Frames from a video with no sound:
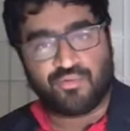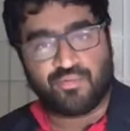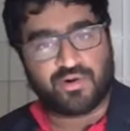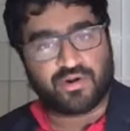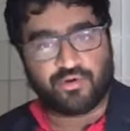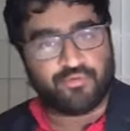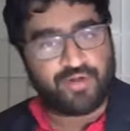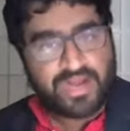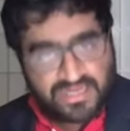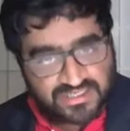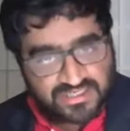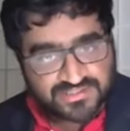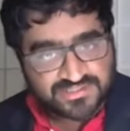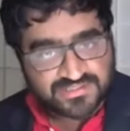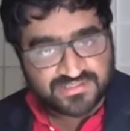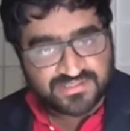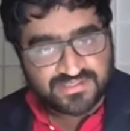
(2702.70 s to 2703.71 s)
we're
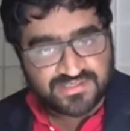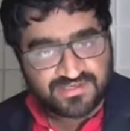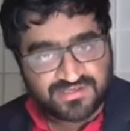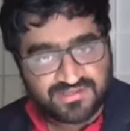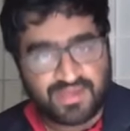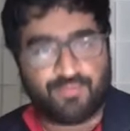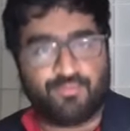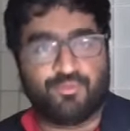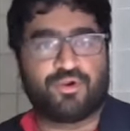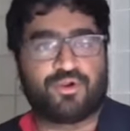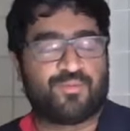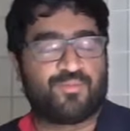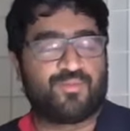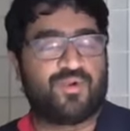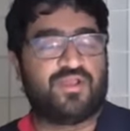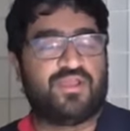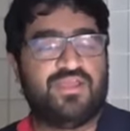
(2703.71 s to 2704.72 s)
graced, that we're,
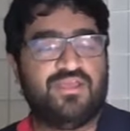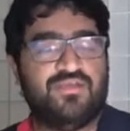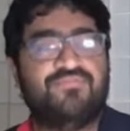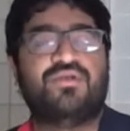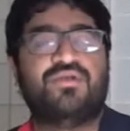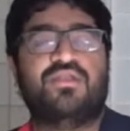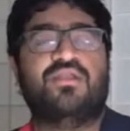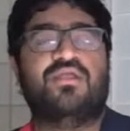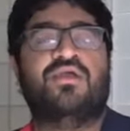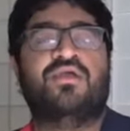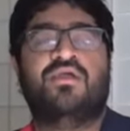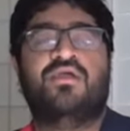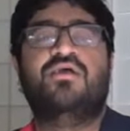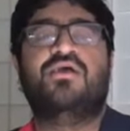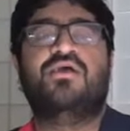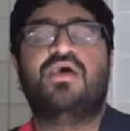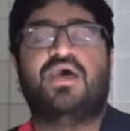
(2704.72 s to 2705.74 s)
we're given
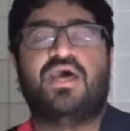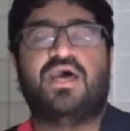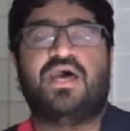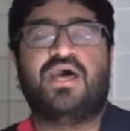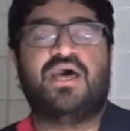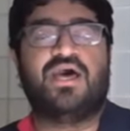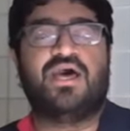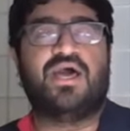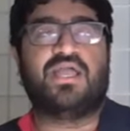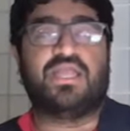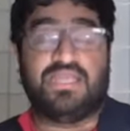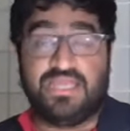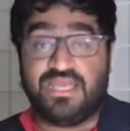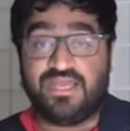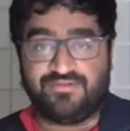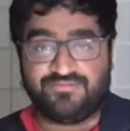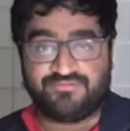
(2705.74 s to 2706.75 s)
uh, a
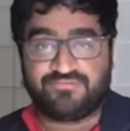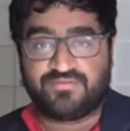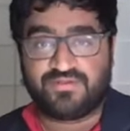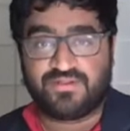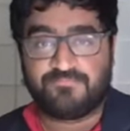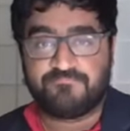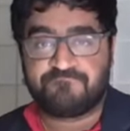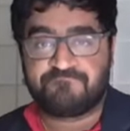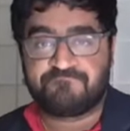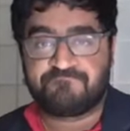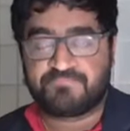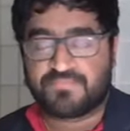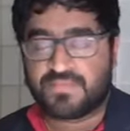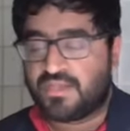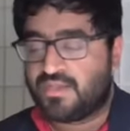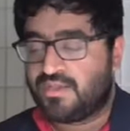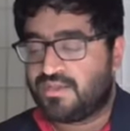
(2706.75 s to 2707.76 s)
gift.
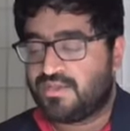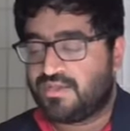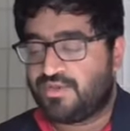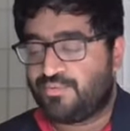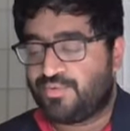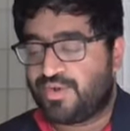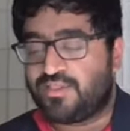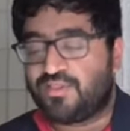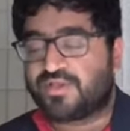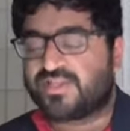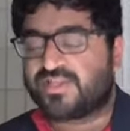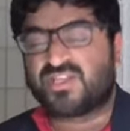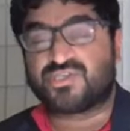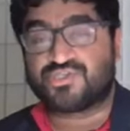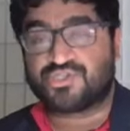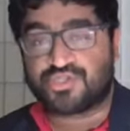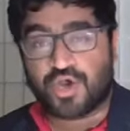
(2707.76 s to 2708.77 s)
When I look at the
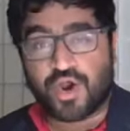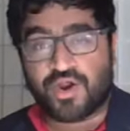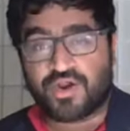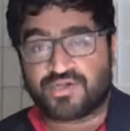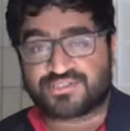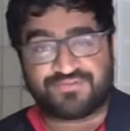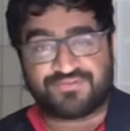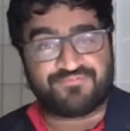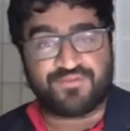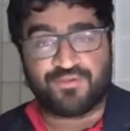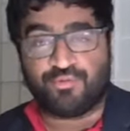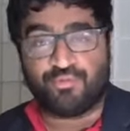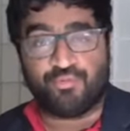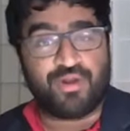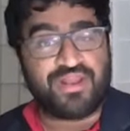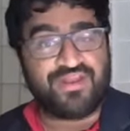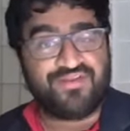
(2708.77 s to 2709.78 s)
stars, I feel
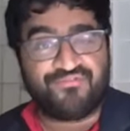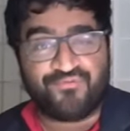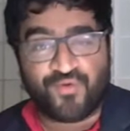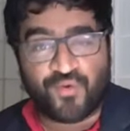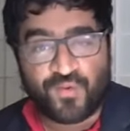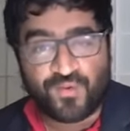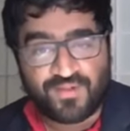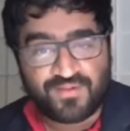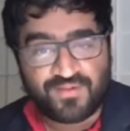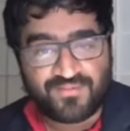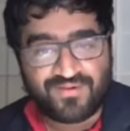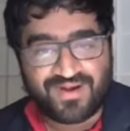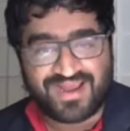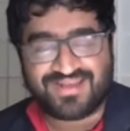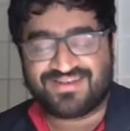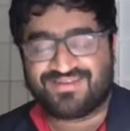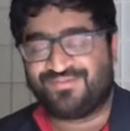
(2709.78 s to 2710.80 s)
grateful,
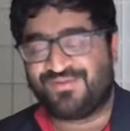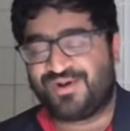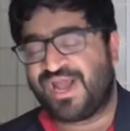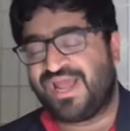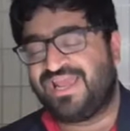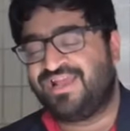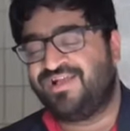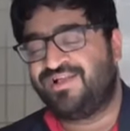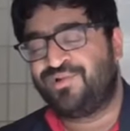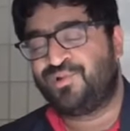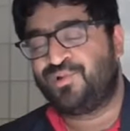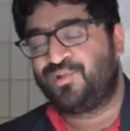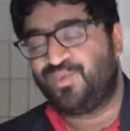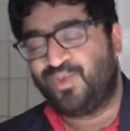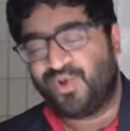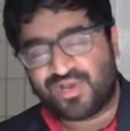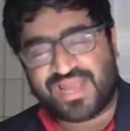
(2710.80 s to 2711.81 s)
right? When I
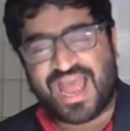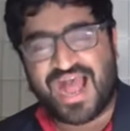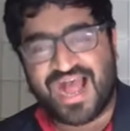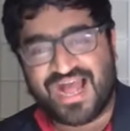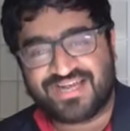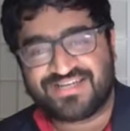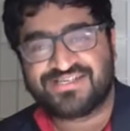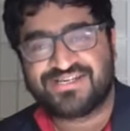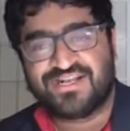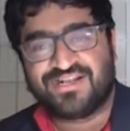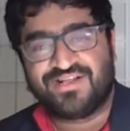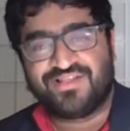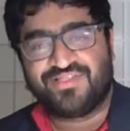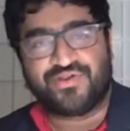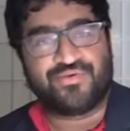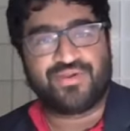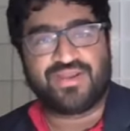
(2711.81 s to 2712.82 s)
look at
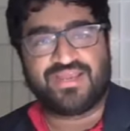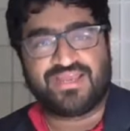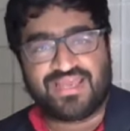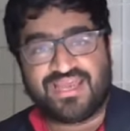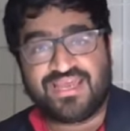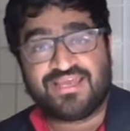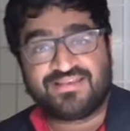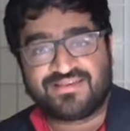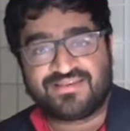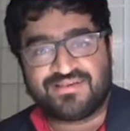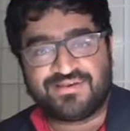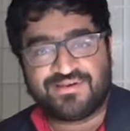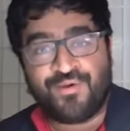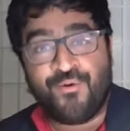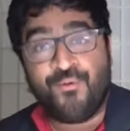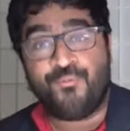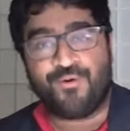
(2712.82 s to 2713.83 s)
the Grand
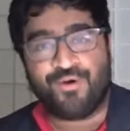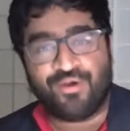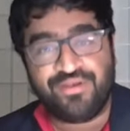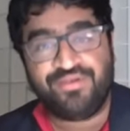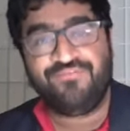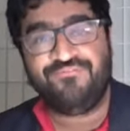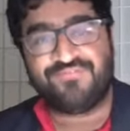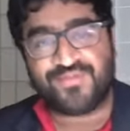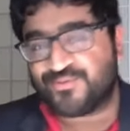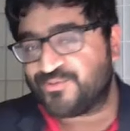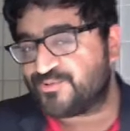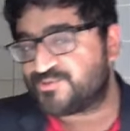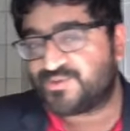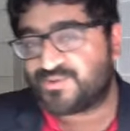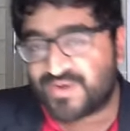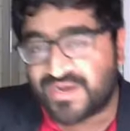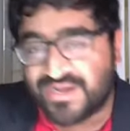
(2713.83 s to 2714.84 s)
Canyon, one feels
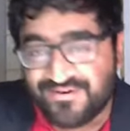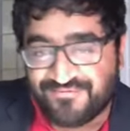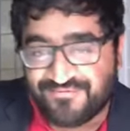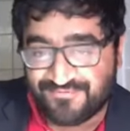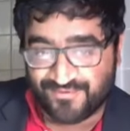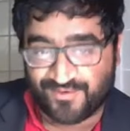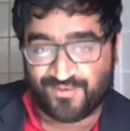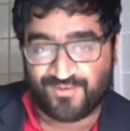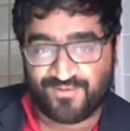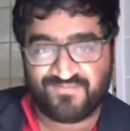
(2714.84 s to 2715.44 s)
grateful.